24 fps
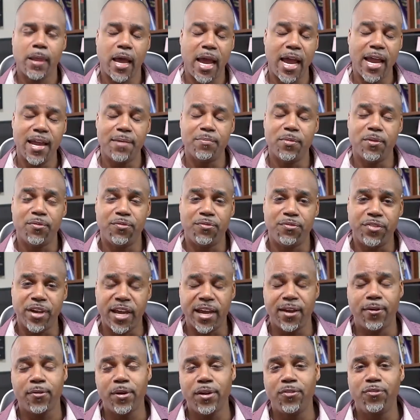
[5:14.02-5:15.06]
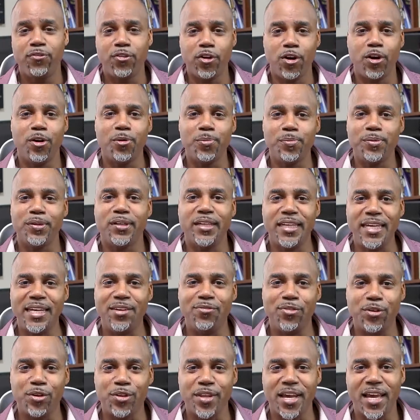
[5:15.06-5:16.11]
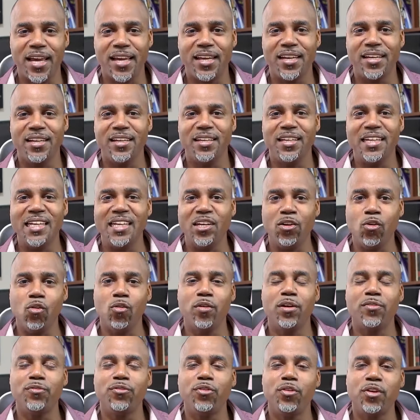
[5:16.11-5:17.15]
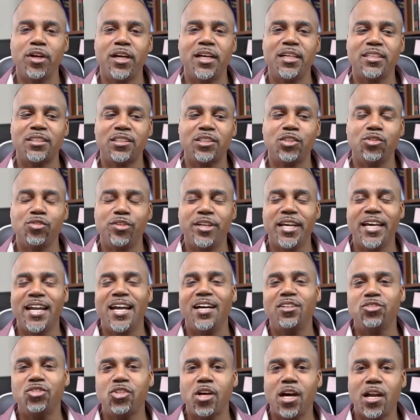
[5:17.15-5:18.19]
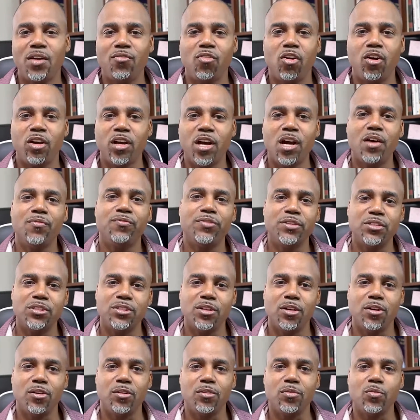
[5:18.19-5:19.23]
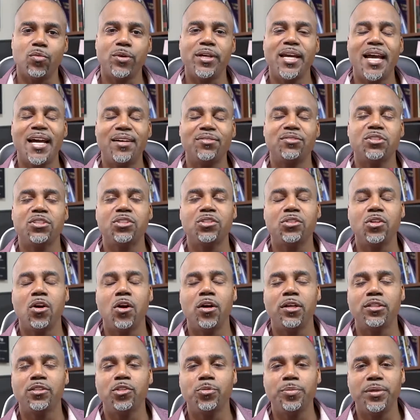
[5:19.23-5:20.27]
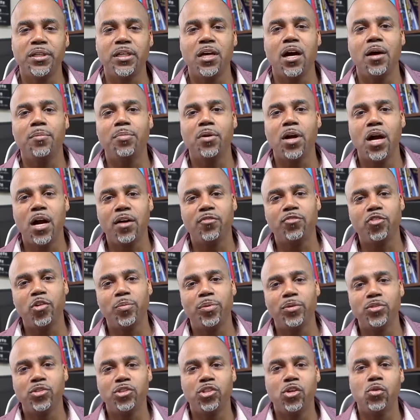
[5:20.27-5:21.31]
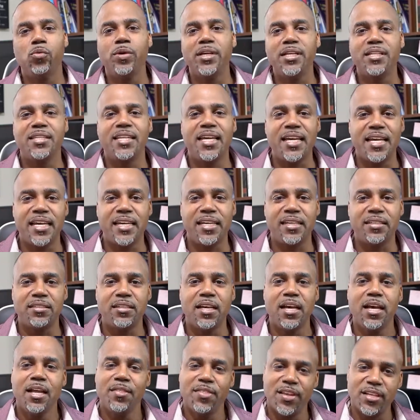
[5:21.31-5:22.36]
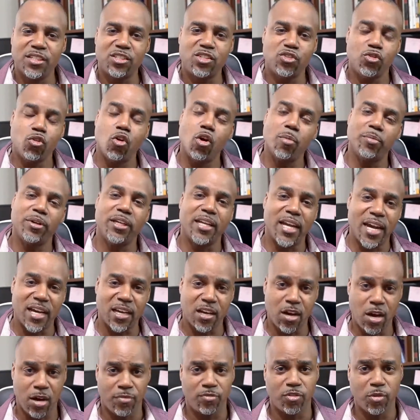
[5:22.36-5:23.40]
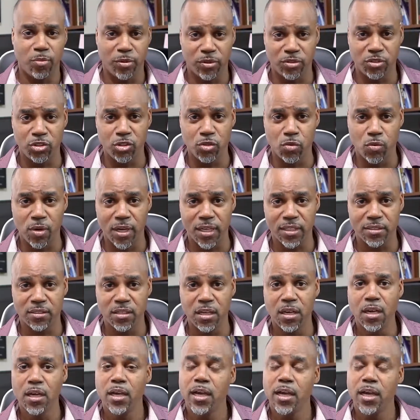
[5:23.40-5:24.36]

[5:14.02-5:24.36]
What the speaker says: I am a very firm believer that in order for us to get outside of our comfort zone, we have to start to become comfortable doing things that's normally not comfortable to us.